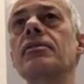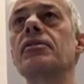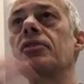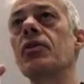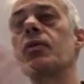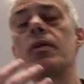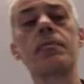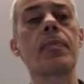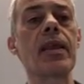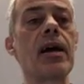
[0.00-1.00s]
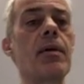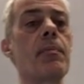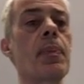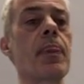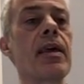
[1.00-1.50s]
just so um,
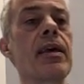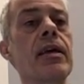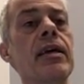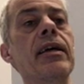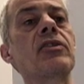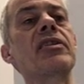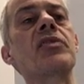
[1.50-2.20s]
because